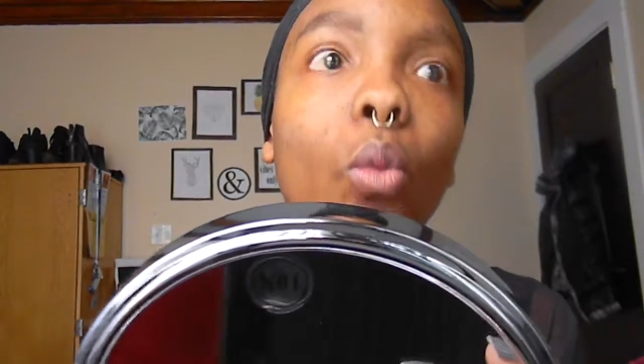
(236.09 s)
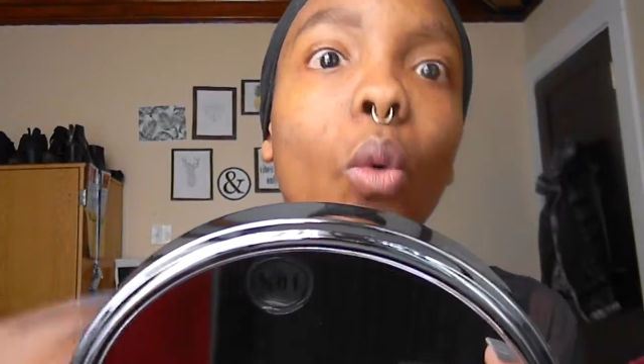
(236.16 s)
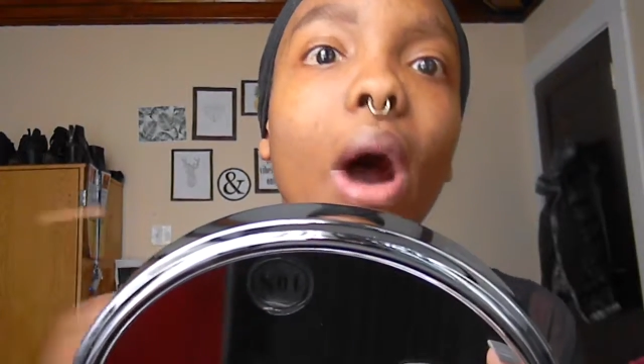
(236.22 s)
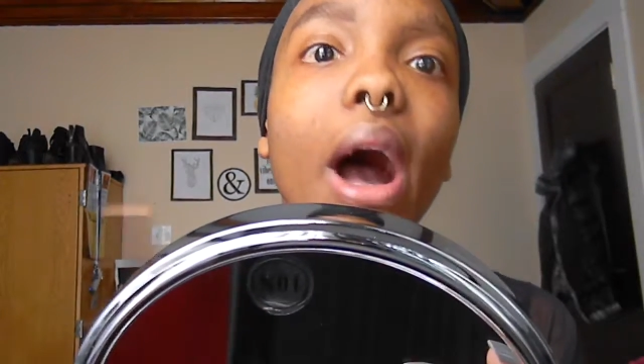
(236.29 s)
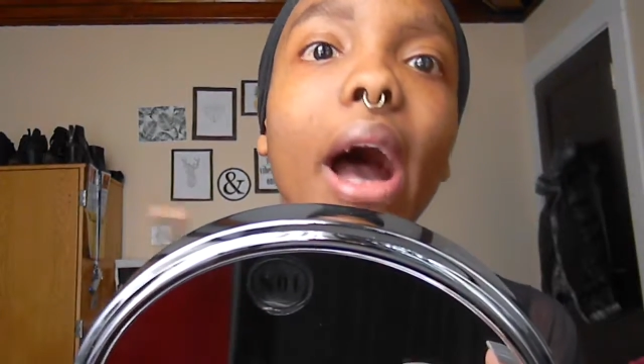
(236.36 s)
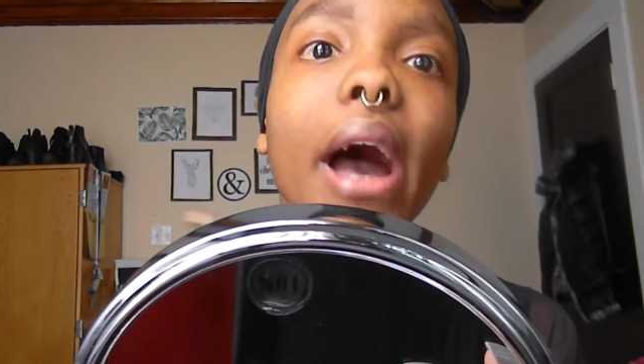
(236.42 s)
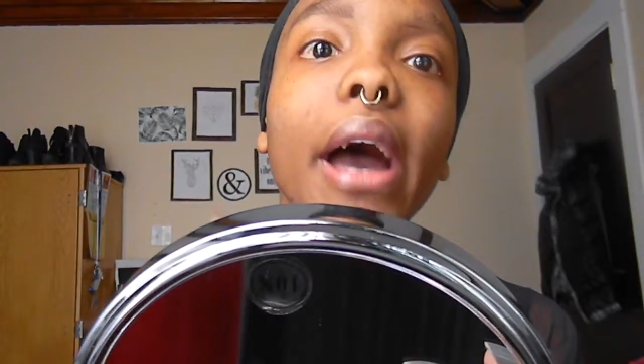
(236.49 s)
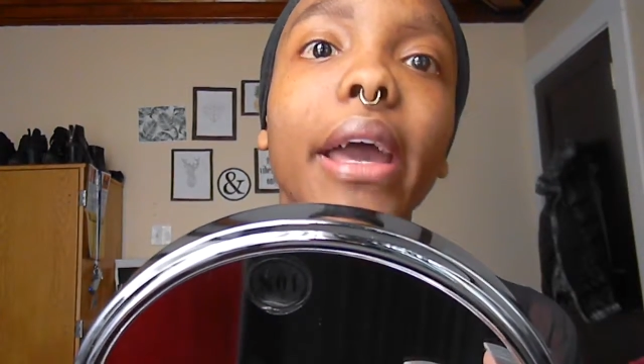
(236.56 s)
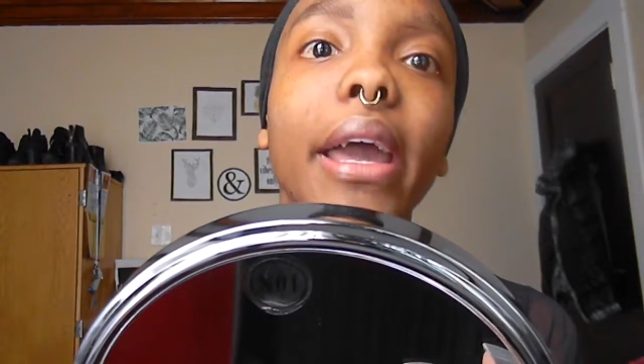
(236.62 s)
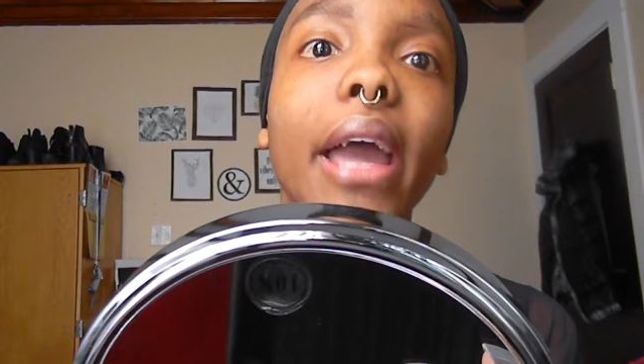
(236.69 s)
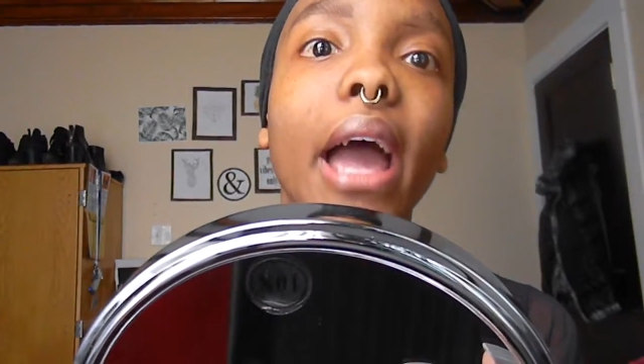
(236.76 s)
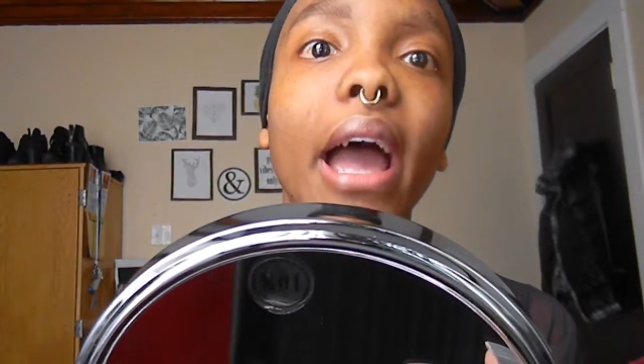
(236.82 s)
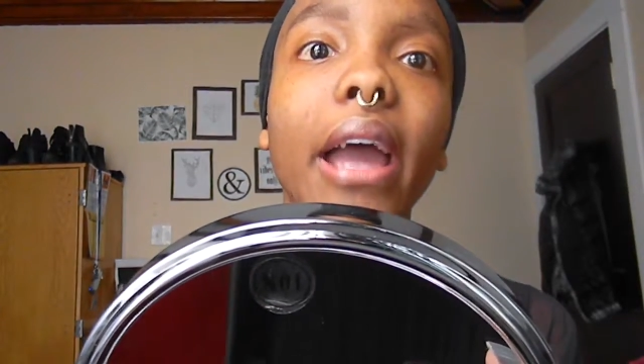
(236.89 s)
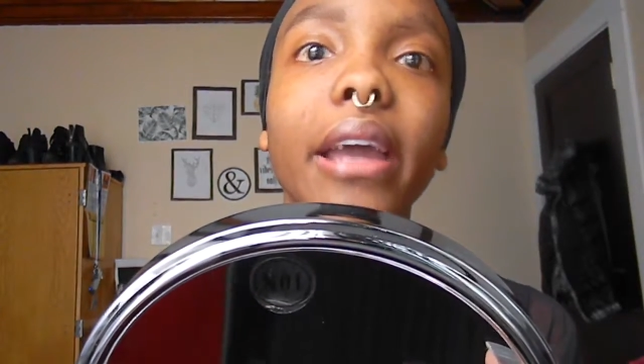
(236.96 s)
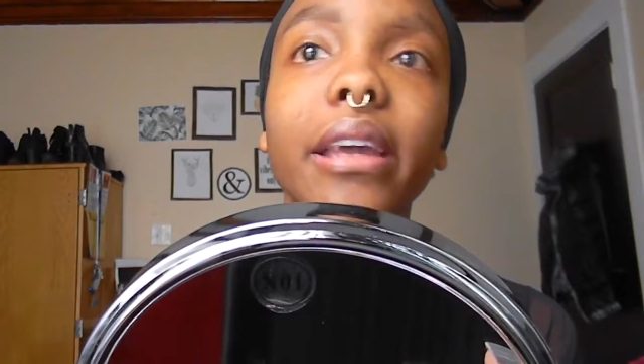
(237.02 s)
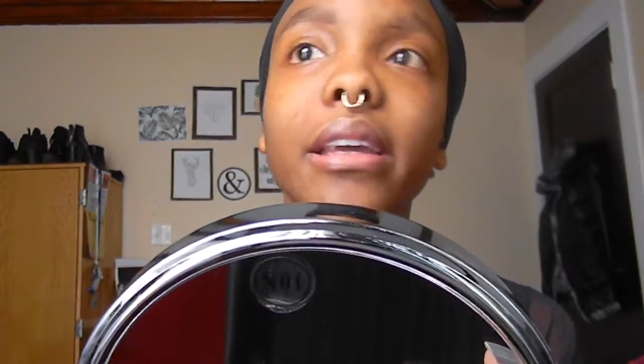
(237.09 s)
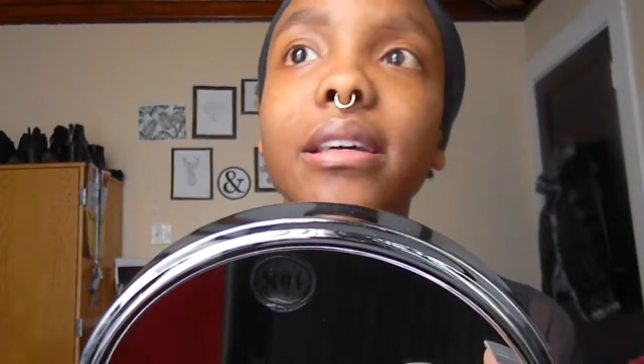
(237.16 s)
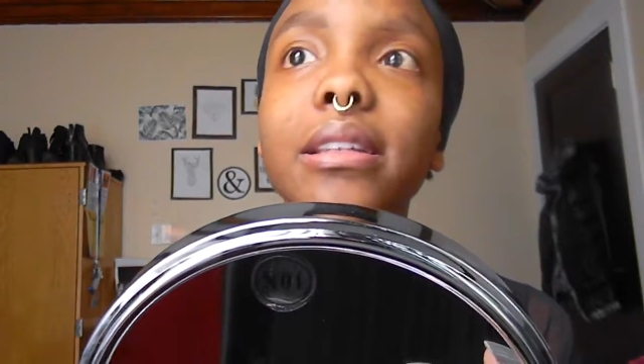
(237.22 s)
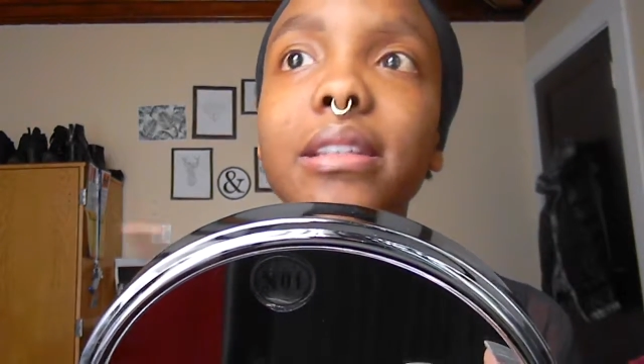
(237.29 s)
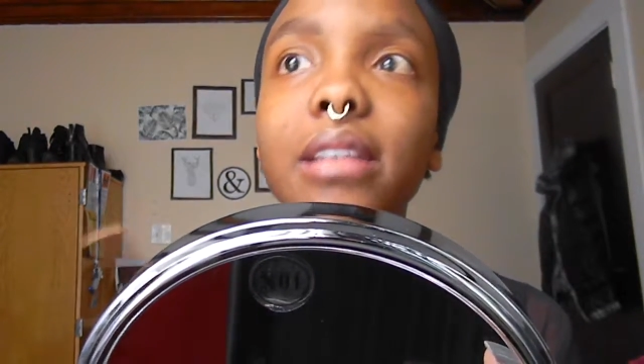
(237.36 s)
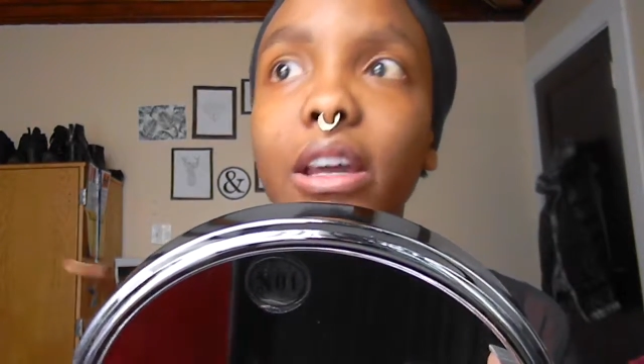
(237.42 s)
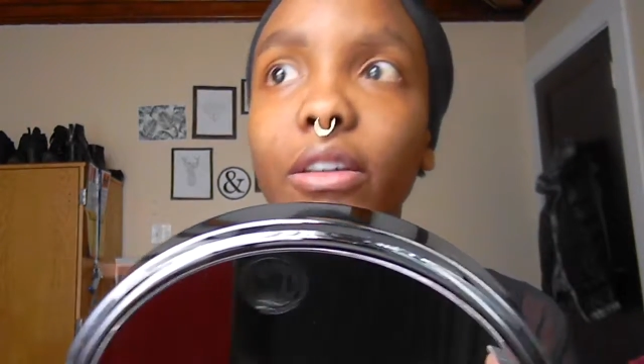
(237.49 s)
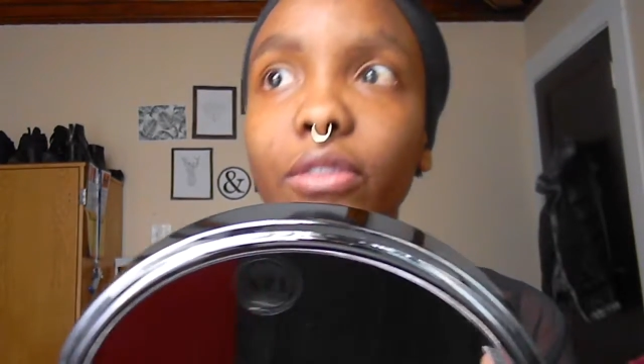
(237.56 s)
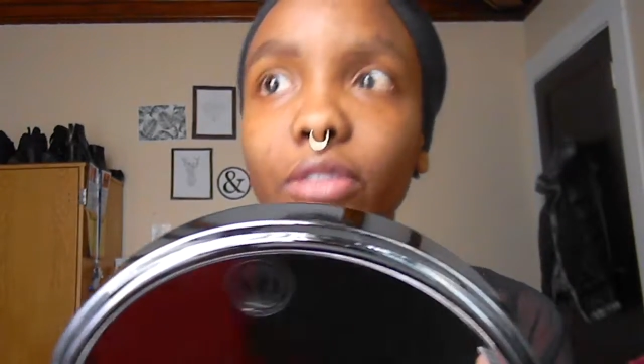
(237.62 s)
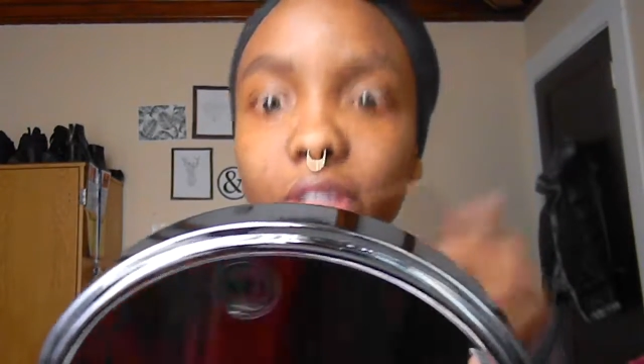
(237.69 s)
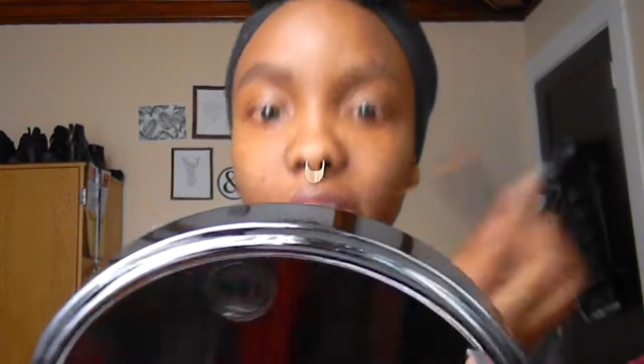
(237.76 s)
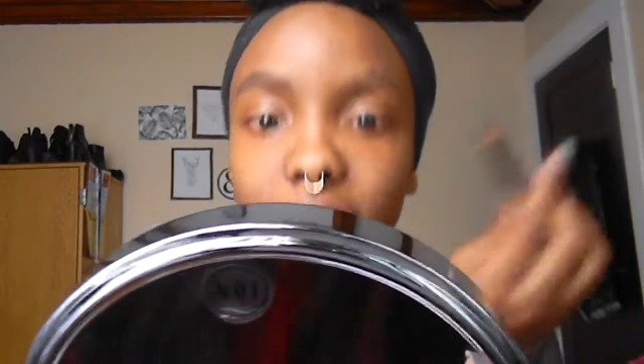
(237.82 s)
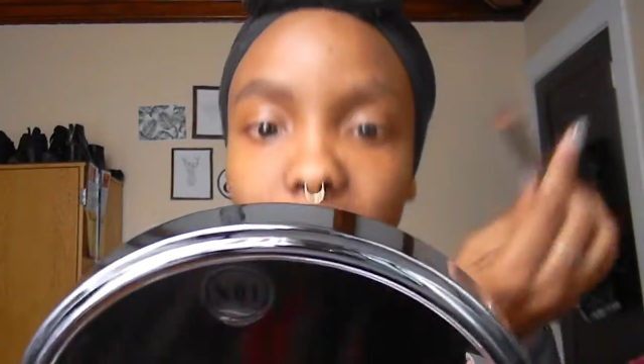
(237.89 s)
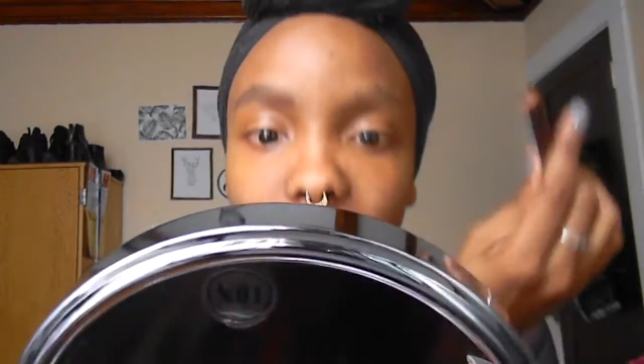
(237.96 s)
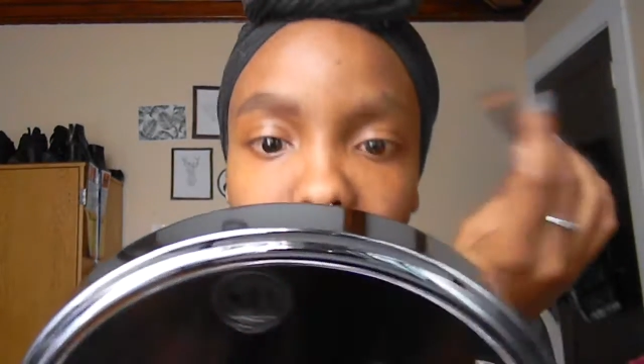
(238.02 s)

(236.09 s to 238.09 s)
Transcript: why I can never get